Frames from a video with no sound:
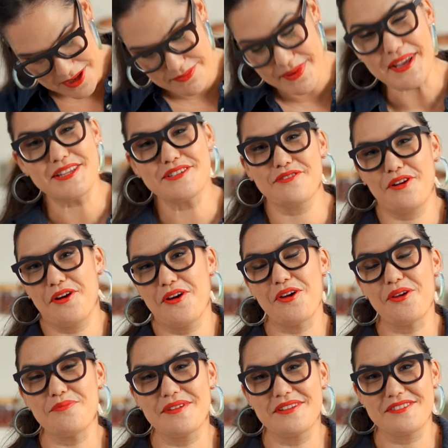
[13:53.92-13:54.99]
make pizza at
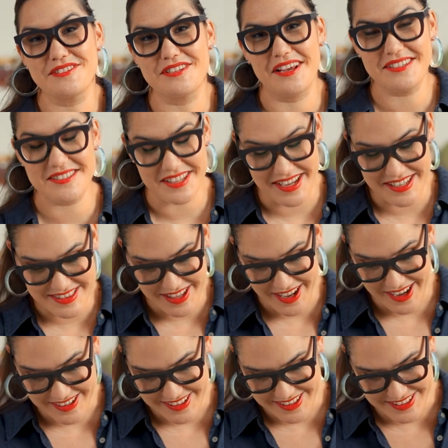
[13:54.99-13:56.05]
home just like
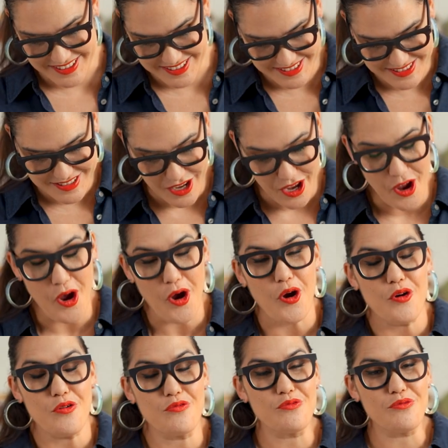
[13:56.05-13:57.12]
that is
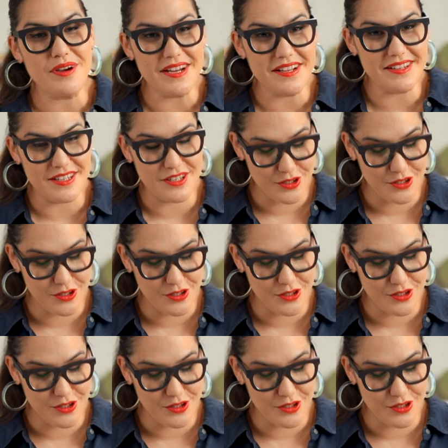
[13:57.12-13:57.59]
really